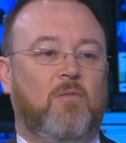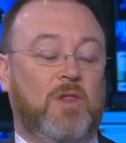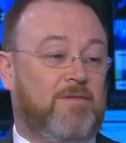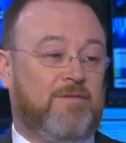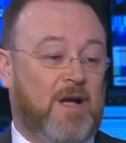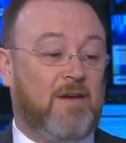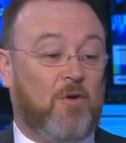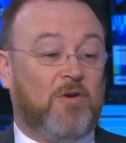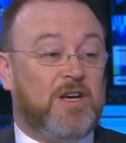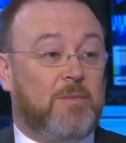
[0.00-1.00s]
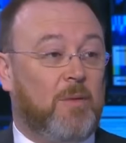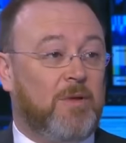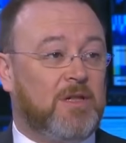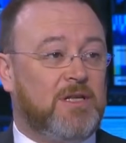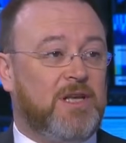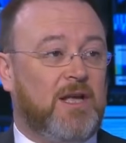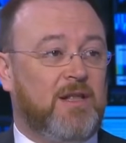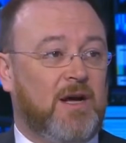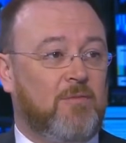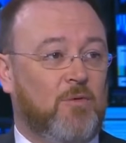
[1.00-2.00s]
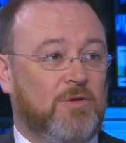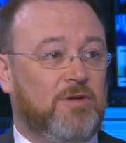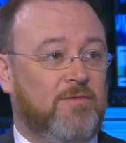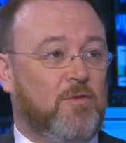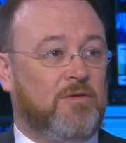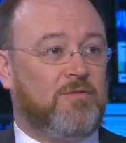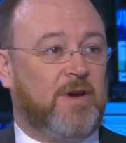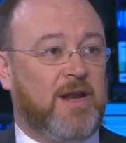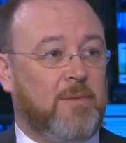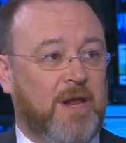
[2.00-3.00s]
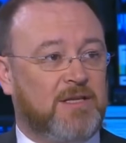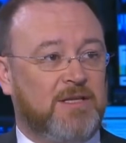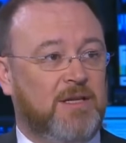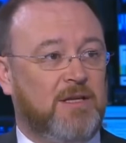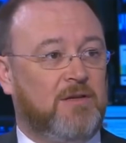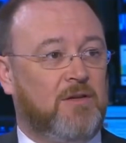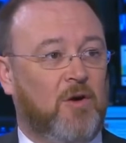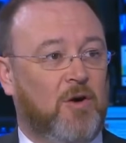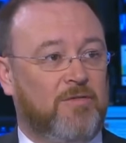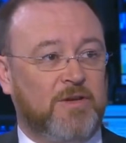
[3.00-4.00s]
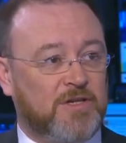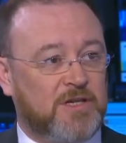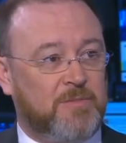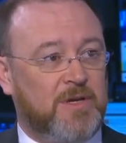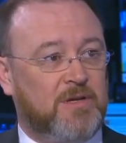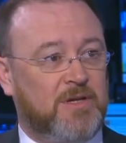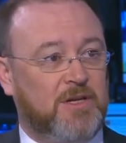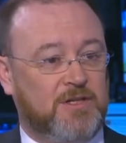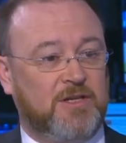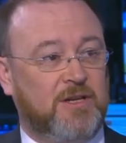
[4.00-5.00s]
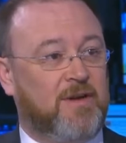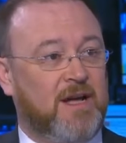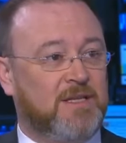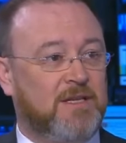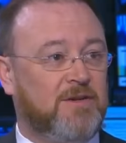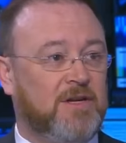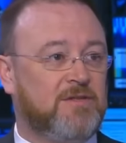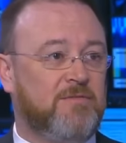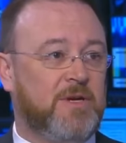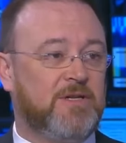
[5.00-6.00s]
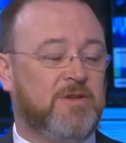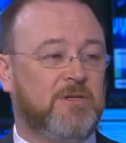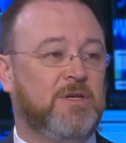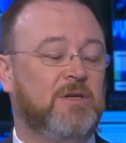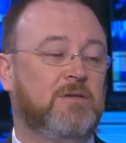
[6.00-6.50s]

Well, I've already publicly said that I won't vote for any Brexit deal or fisheries bill that doesn't advance the interests of British fishermen.